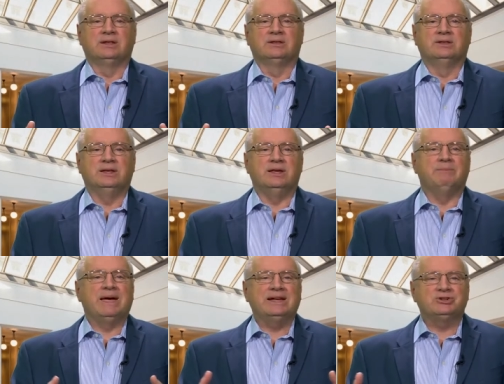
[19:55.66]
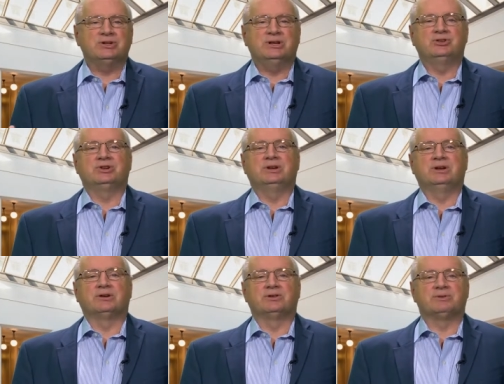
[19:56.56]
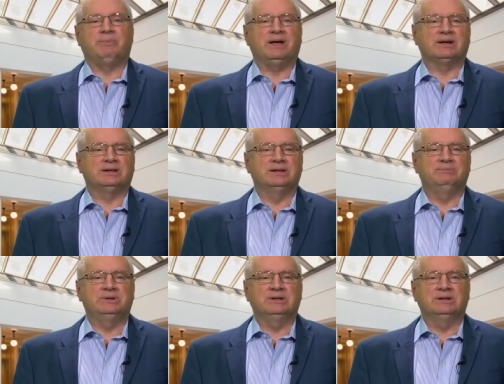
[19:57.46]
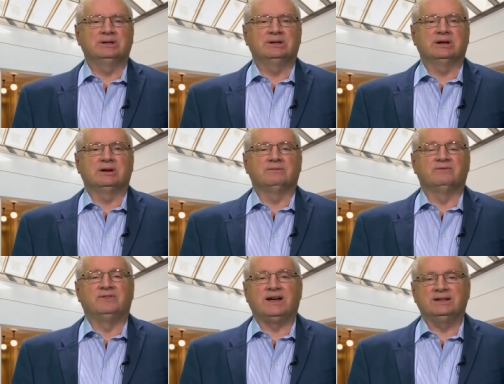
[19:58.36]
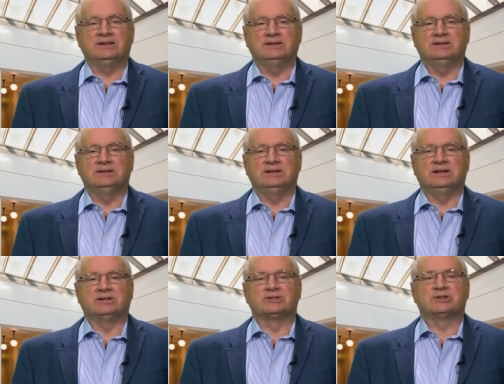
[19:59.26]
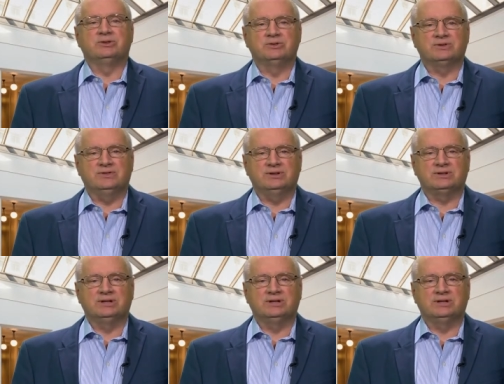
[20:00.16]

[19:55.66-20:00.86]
The imagination here is apocalyptic, violent, exclusivist,